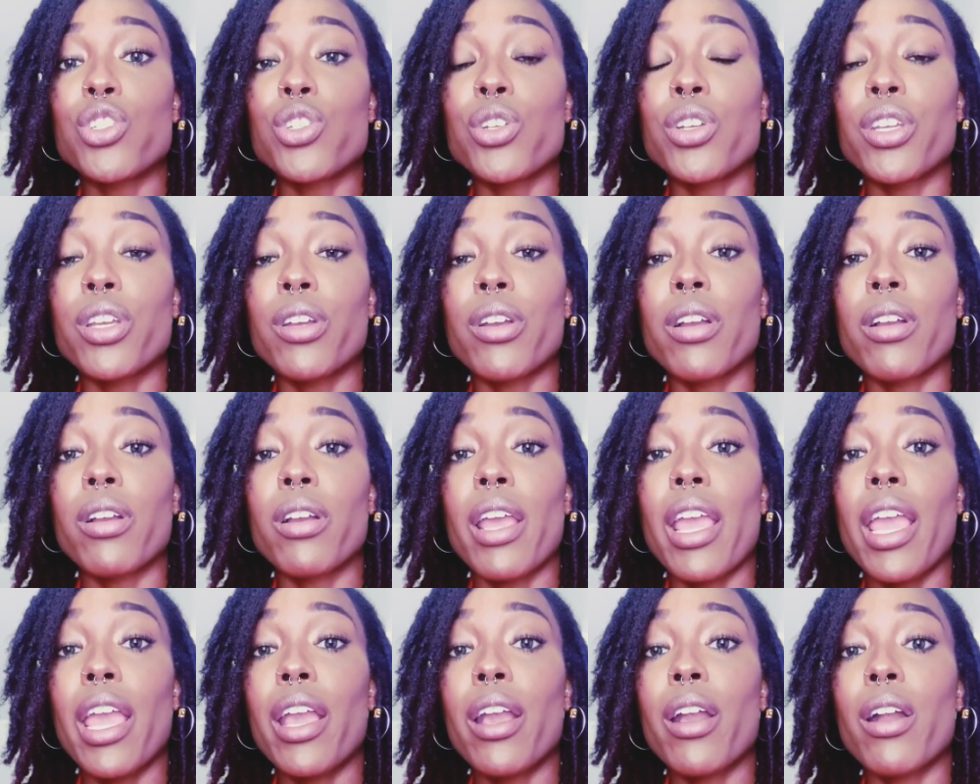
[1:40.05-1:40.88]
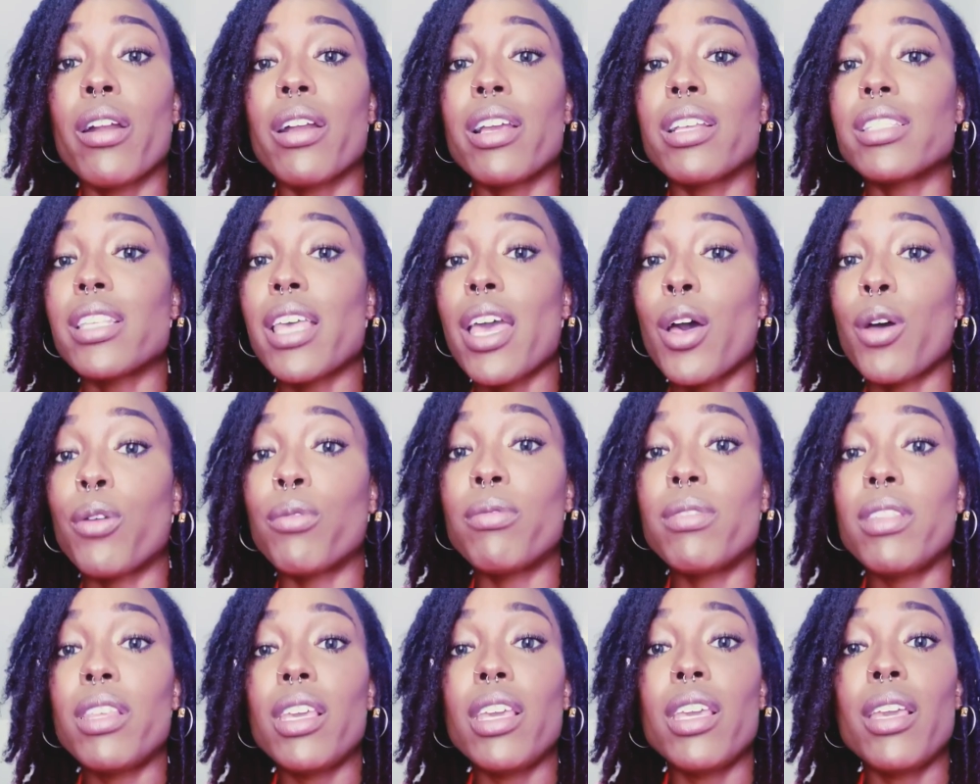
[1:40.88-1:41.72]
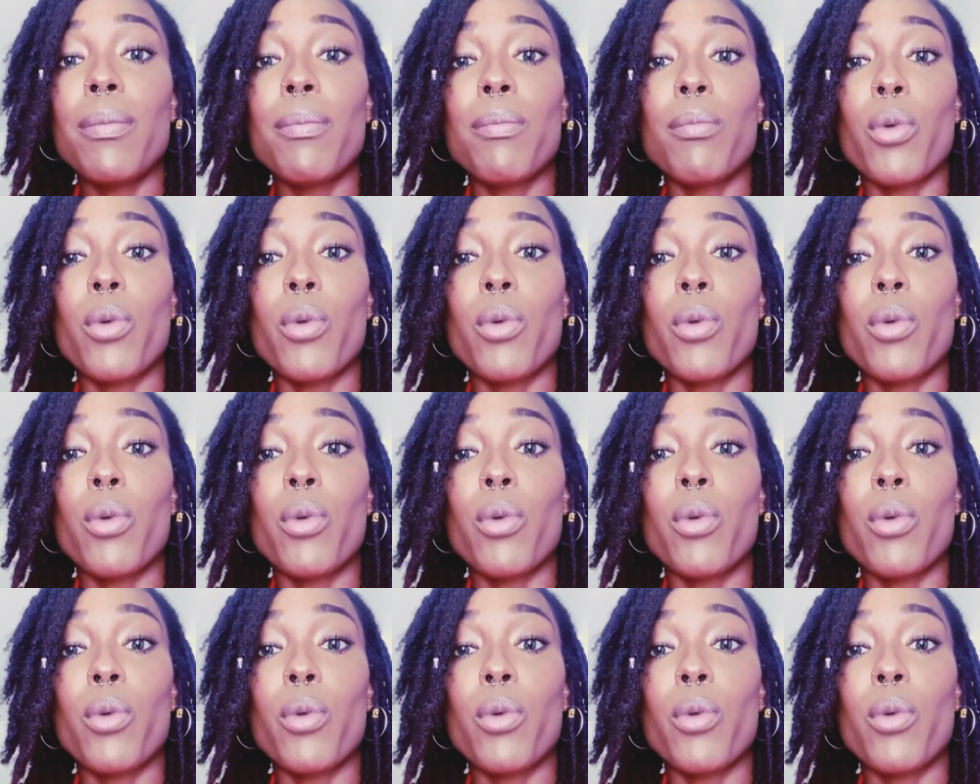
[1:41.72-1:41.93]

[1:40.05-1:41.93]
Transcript: sure your hair is healthy,